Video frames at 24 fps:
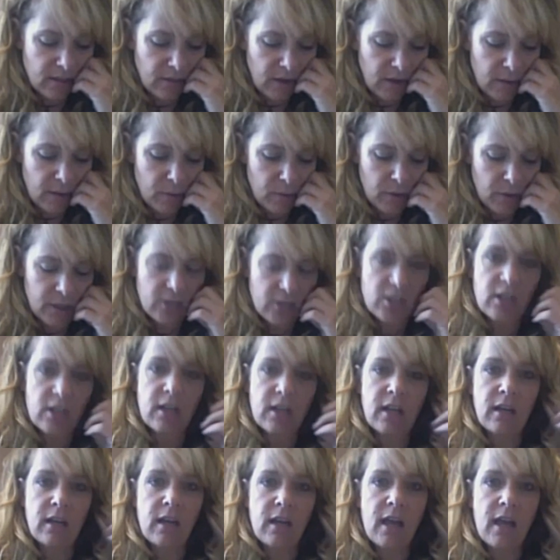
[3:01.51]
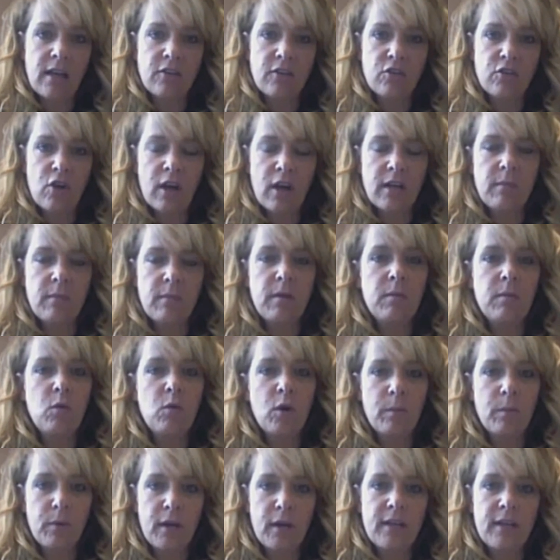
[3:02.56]
a vibration and trying to be
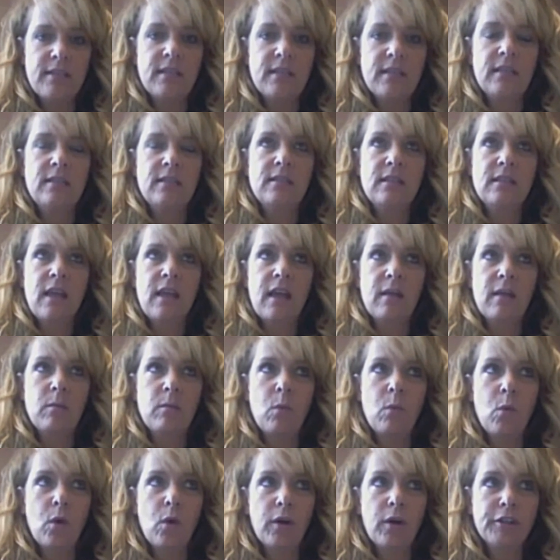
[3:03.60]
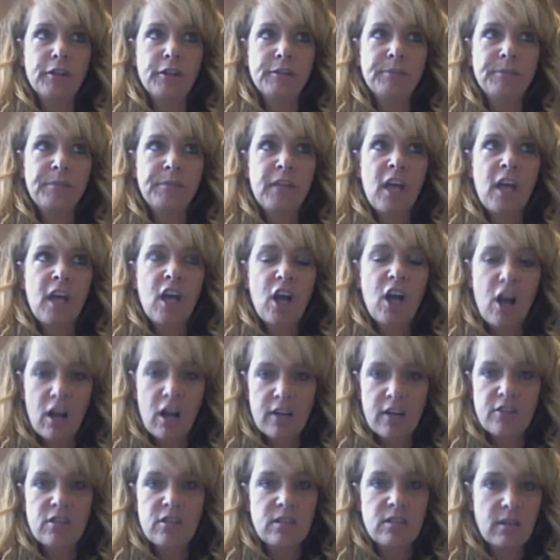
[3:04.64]
more present and more
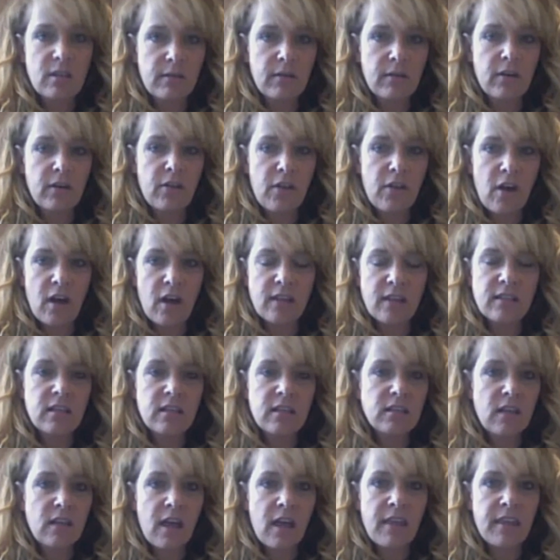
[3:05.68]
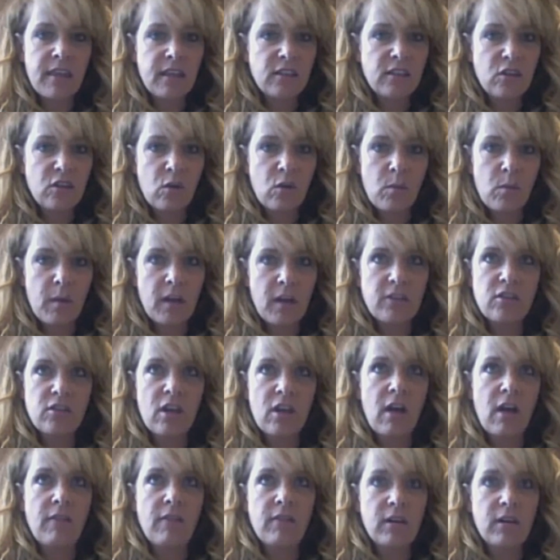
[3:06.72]
conscious of our thoughts. Because I think so much
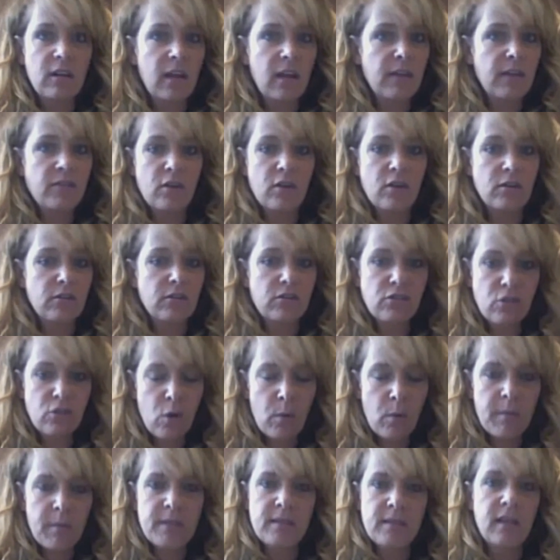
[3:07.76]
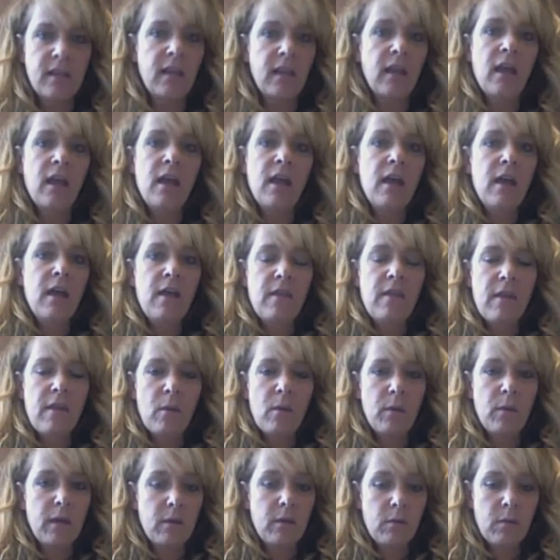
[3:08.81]
of our lives are so busy
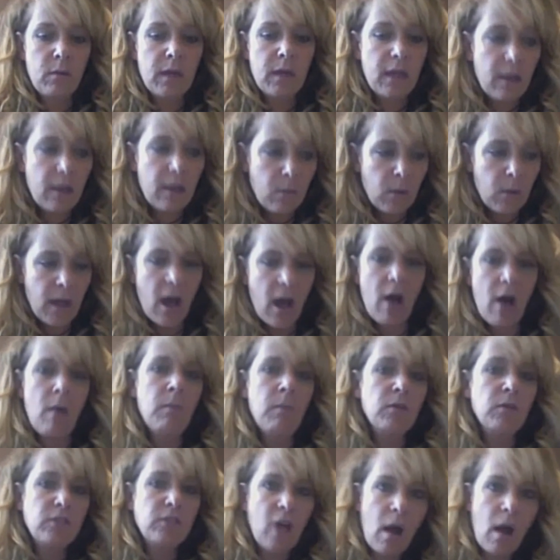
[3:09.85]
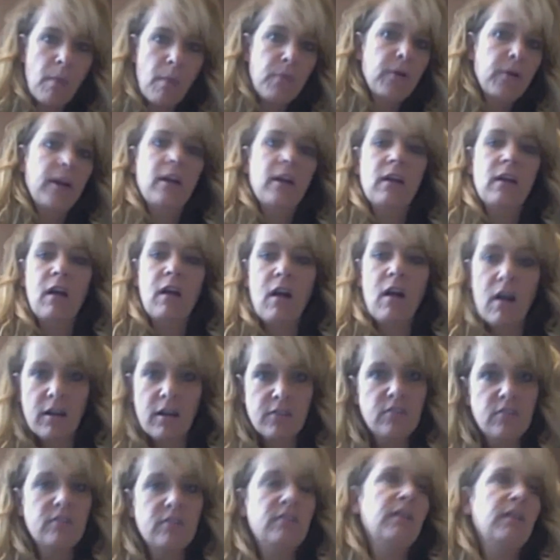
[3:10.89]
that we almost operate
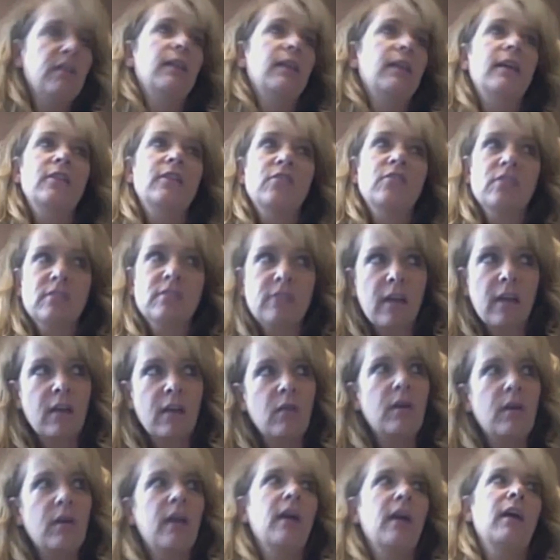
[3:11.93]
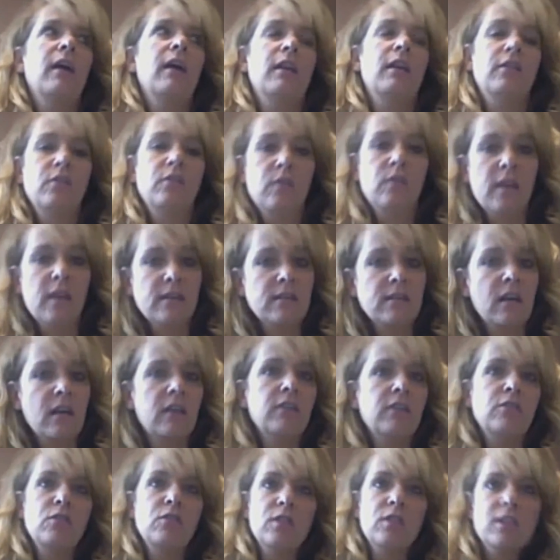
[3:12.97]
unconsciously, okay, I got to do this, I got
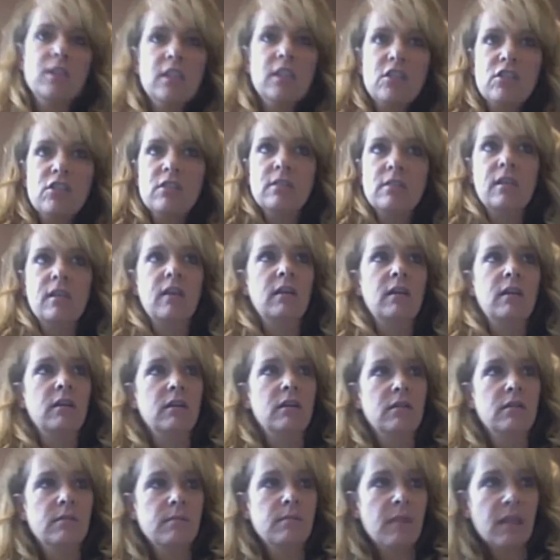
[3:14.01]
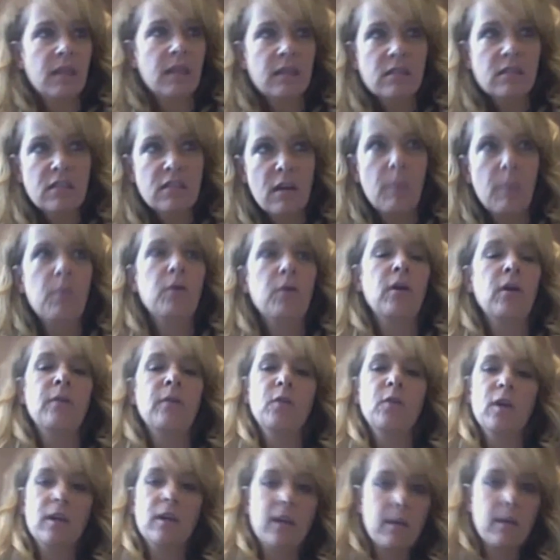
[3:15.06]
to do the dishes, I got to make the supper, I've
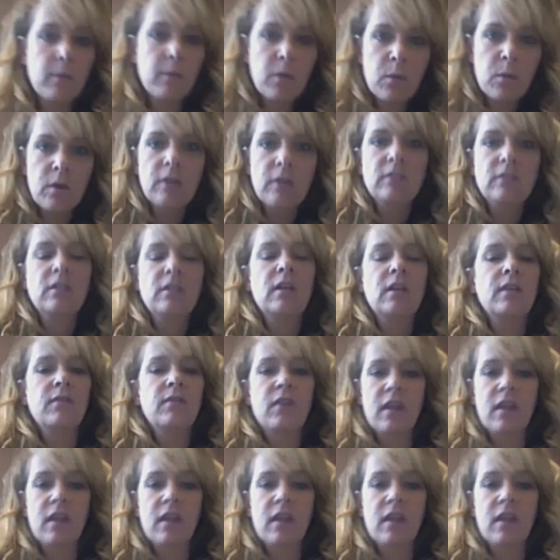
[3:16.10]
got to get my work done,